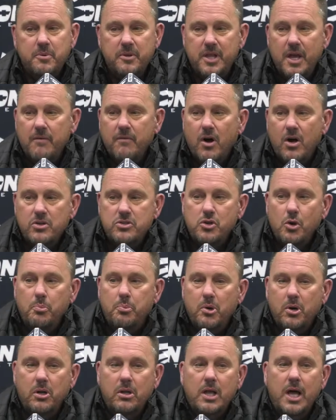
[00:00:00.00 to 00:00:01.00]
But they've also
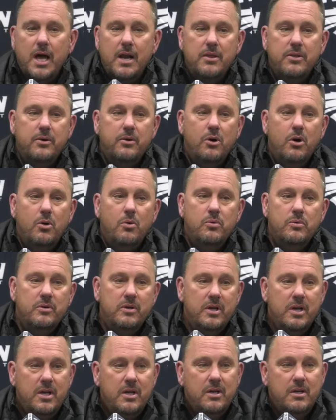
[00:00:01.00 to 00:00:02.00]
put a lot of their
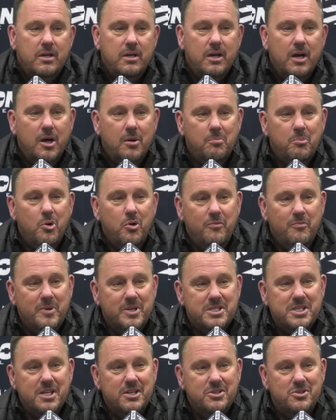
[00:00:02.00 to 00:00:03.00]
own
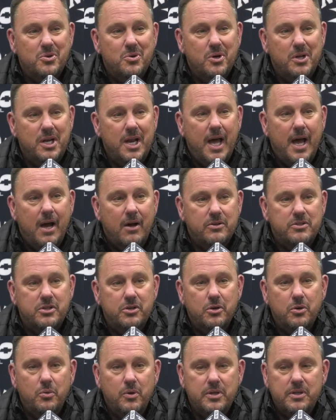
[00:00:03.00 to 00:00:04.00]
movements into it now
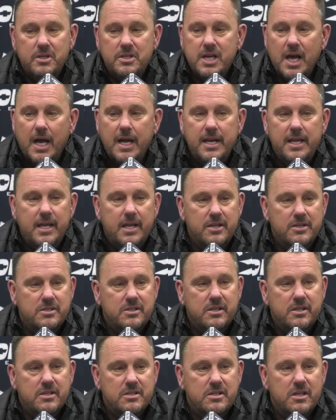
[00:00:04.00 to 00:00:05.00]
too, with the tight
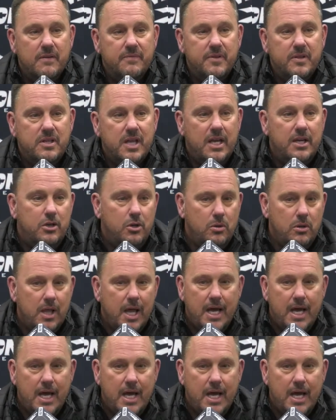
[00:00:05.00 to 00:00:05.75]
ends and the stuff that they do.